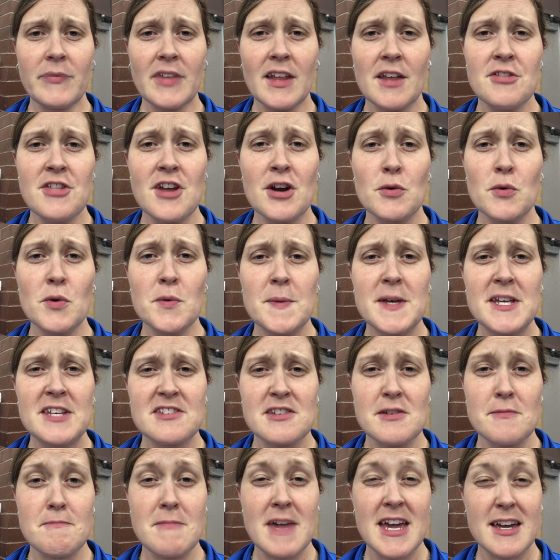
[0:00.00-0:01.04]
there will be
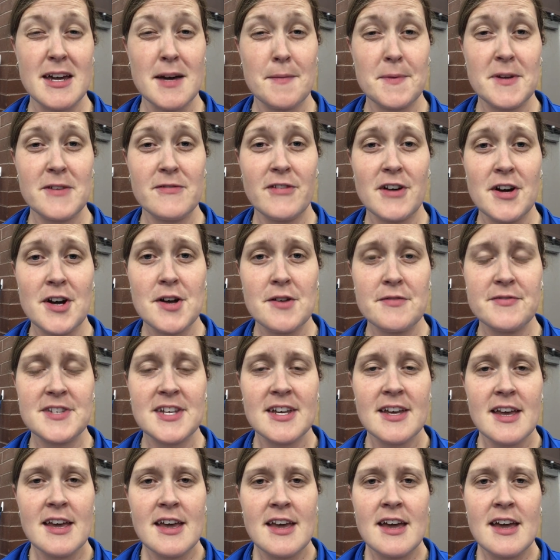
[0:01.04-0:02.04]
some makeup involved.